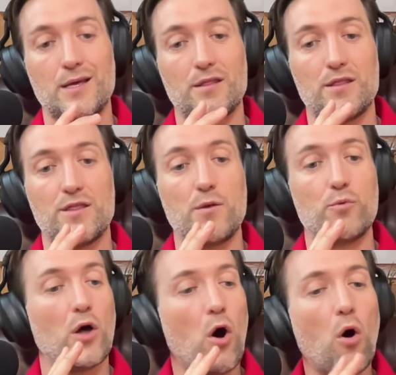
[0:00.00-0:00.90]
They will
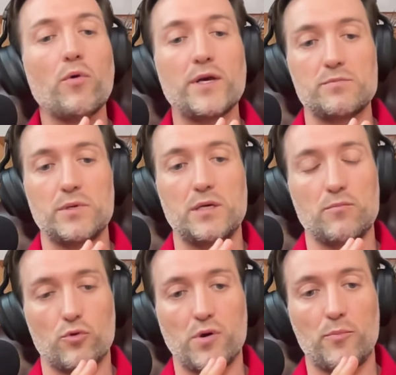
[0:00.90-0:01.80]
always be
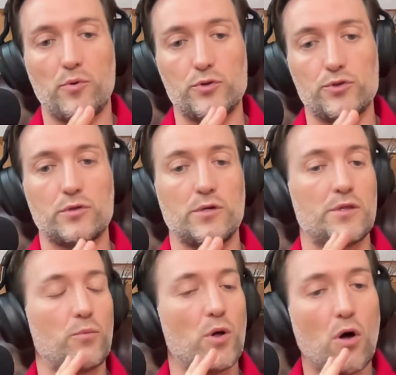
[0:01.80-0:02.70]
more populous, they
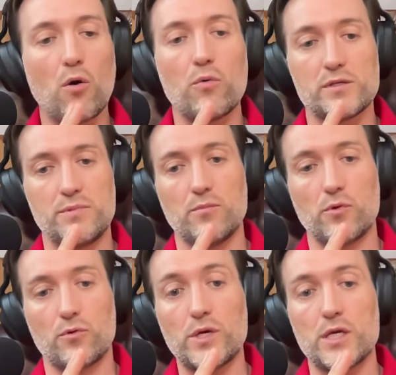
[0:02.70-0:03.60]
will always be more
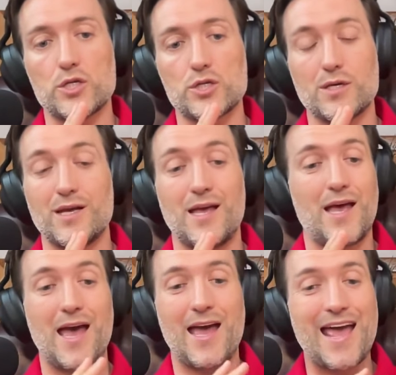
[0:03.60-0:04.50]
rich,
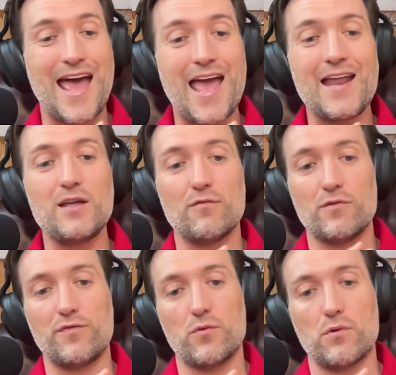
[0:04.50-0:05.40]
and any of the
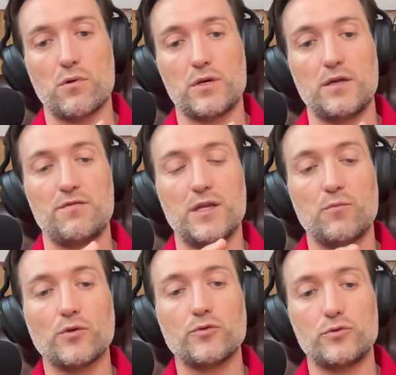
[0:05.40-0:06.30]
four, if they
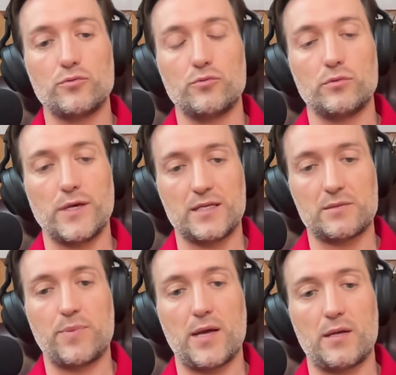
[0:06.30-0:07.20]
want to
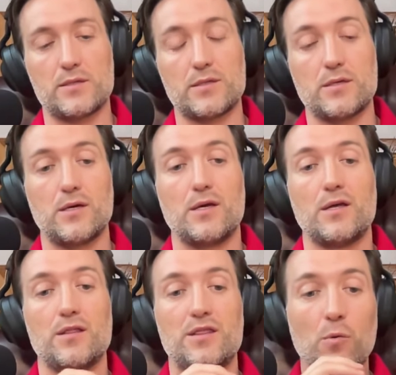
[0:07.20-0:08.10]
expand,
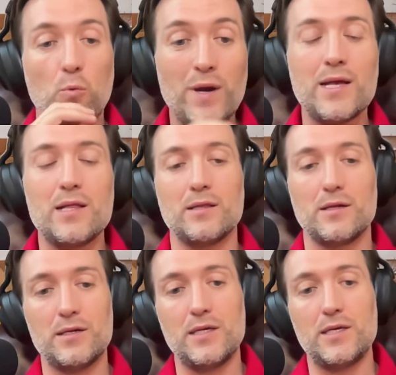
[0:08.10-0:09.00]
they will
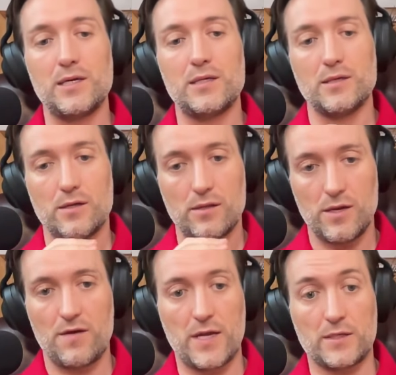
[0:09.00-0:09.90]
need the
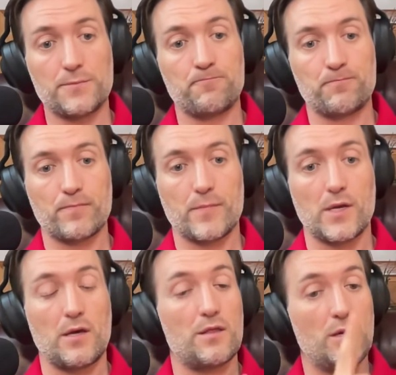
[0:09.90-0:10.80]
Levant.
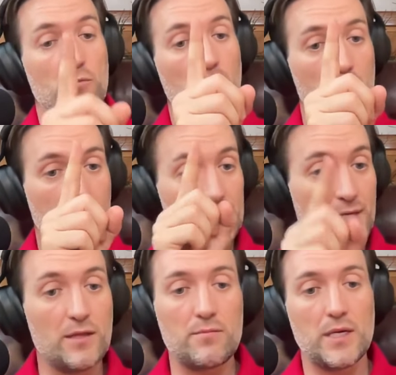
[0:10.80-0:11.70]
They will, it's
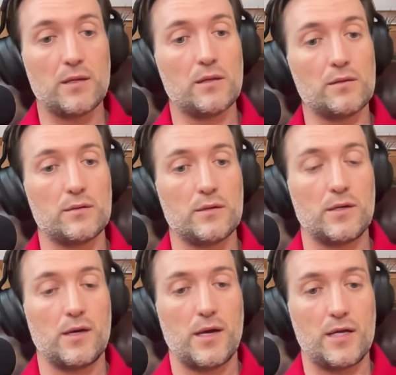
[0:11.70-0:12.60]
in the middle,
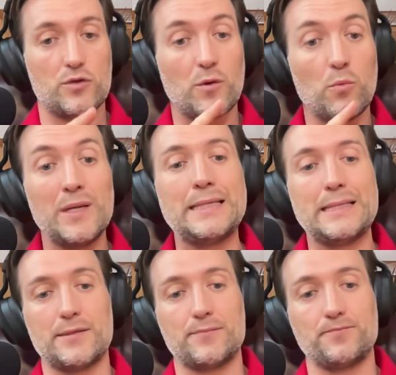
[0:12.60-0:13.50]
and so they will need it.